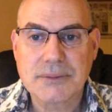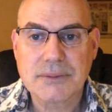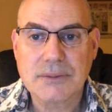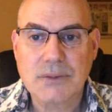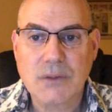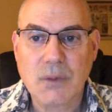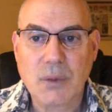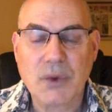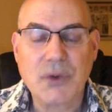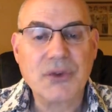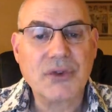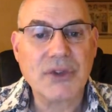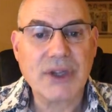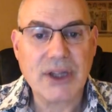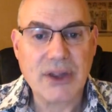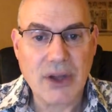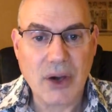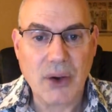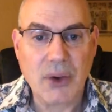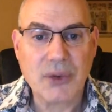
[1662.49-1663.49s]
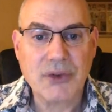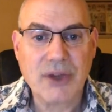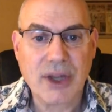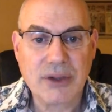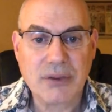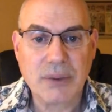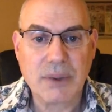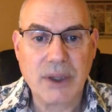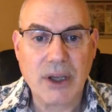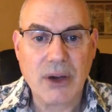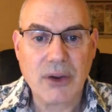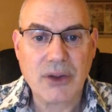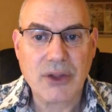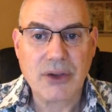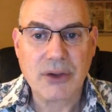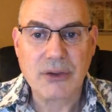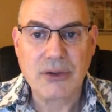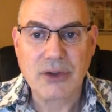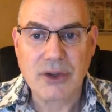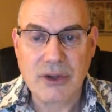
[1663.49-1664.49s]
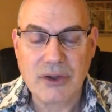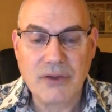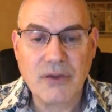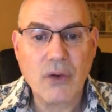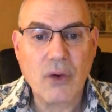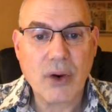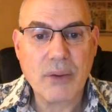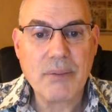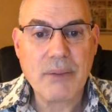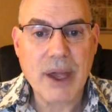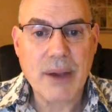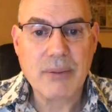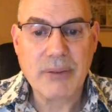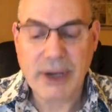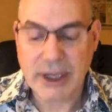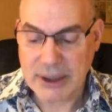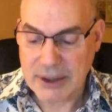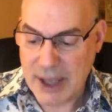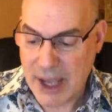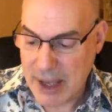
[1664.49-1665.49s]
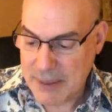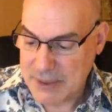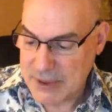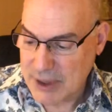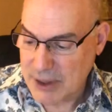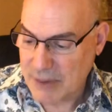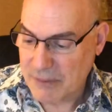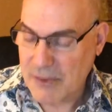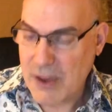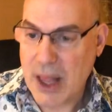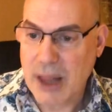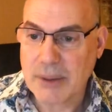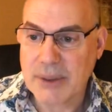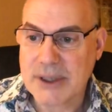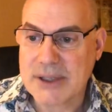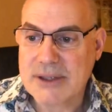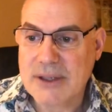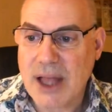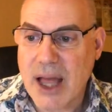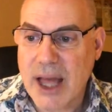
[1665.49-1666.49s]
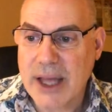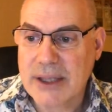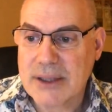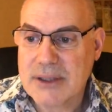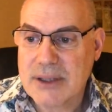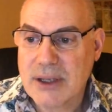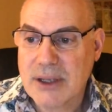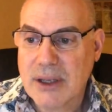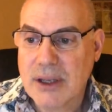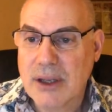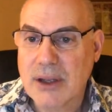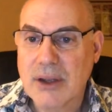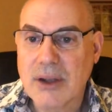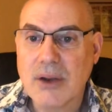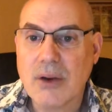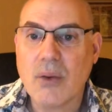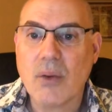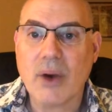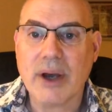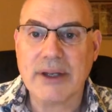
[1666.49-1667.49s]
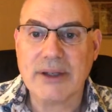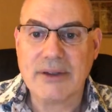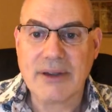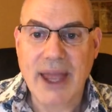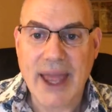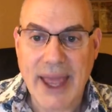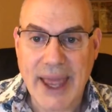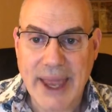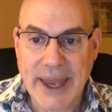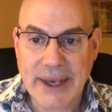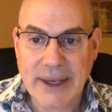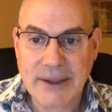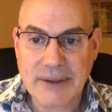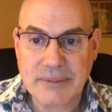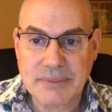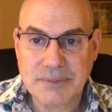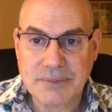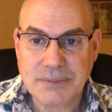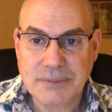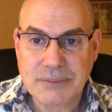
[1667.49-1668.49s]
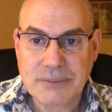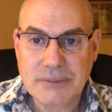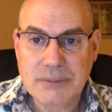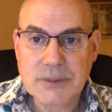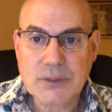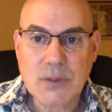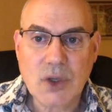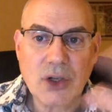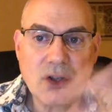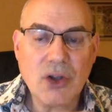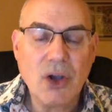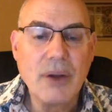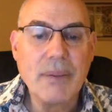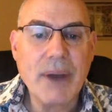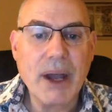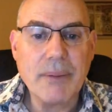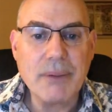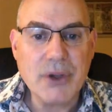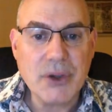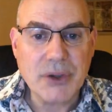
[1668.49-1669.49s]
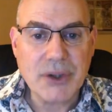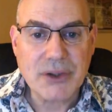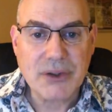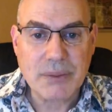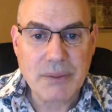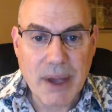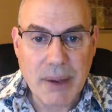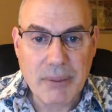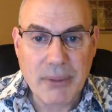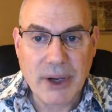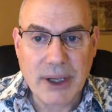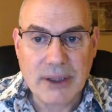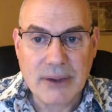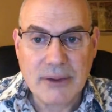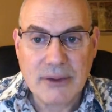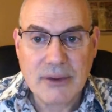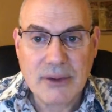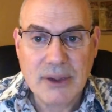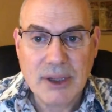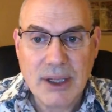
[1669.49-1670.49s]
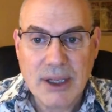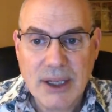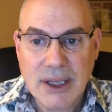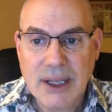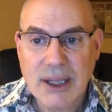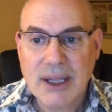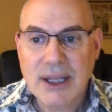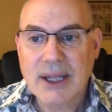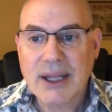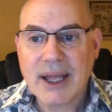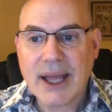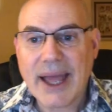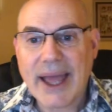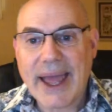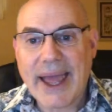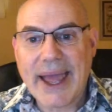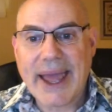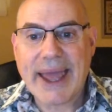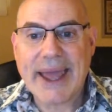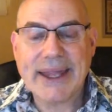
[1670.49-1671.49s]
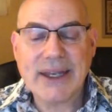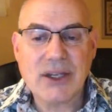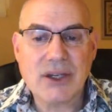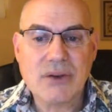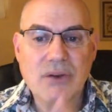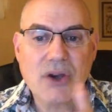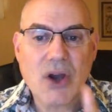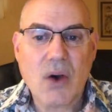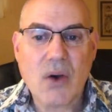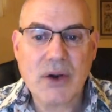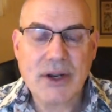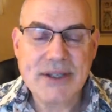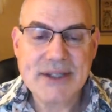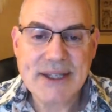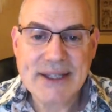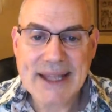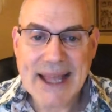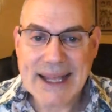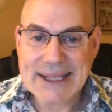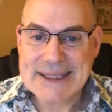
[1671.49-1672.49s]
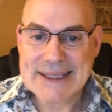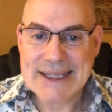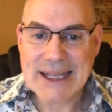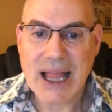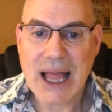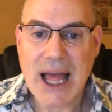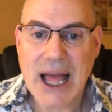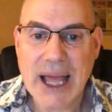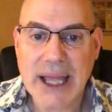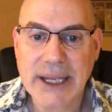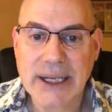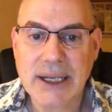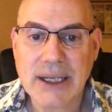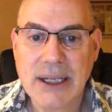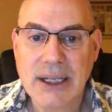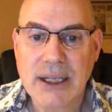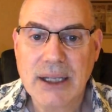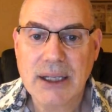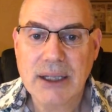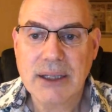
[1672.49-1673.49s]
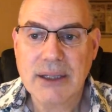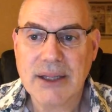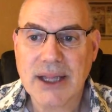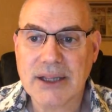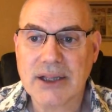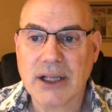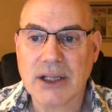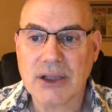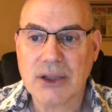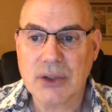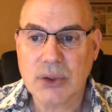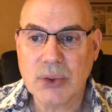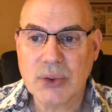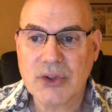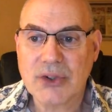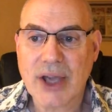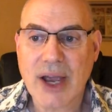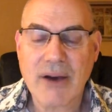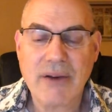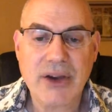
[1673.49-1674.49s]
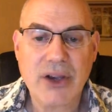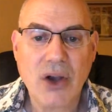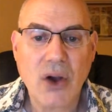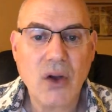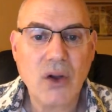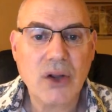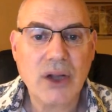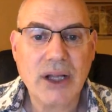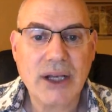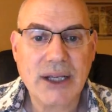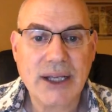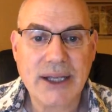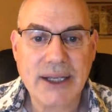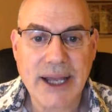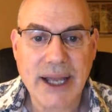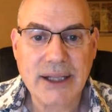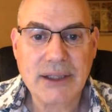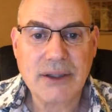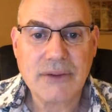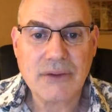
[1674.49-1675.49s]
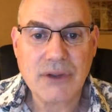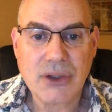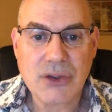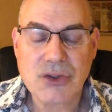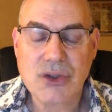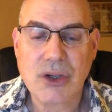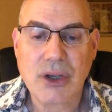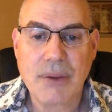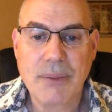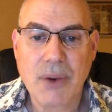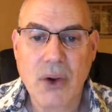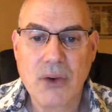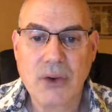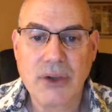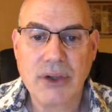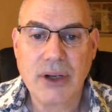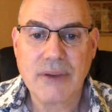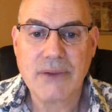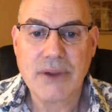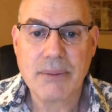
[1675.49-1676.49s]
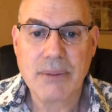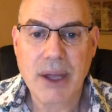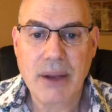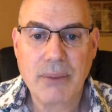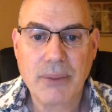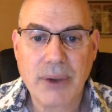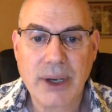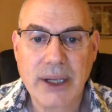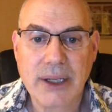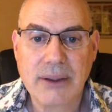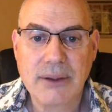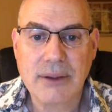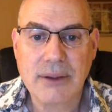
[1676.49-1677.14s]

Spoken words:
And we'll see those as we go through. So there's 4 membrane types in the following slides. 110, talk about mucous membranes. And you notice in that slide that the loose areola connective tissue component of the membrane